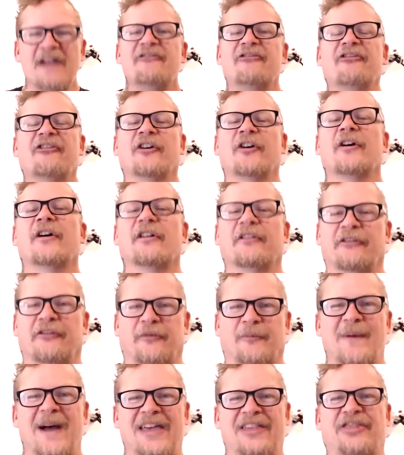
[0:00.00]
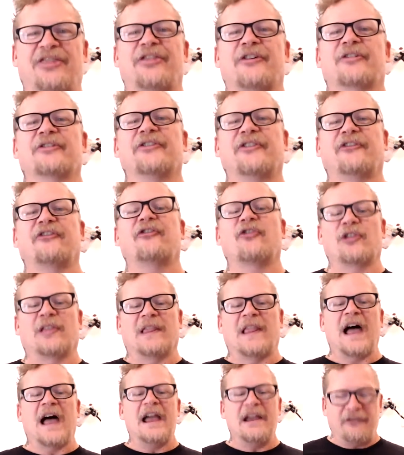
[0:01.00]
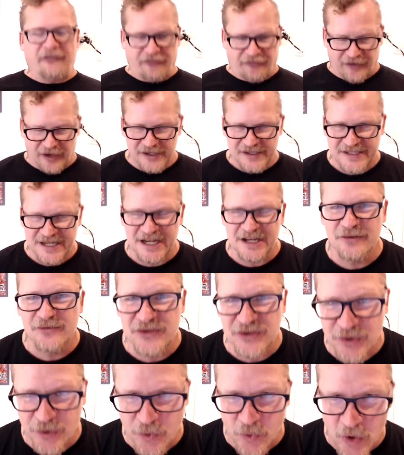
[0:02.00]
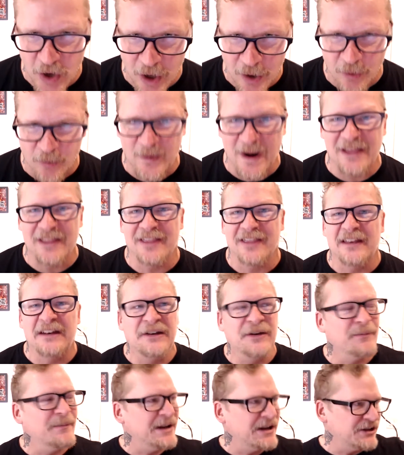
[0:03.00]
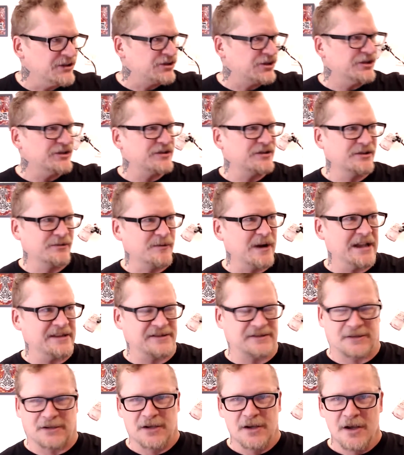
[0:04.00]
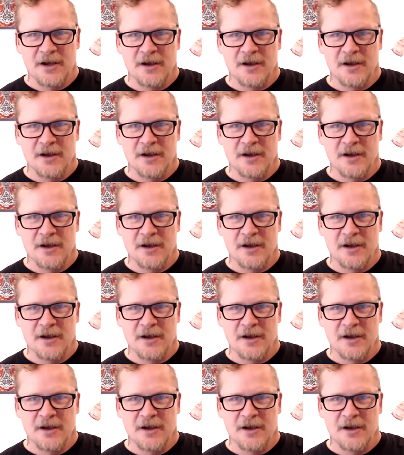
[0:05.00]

verve, my thirst for life continues to grow rather than diminish into the West.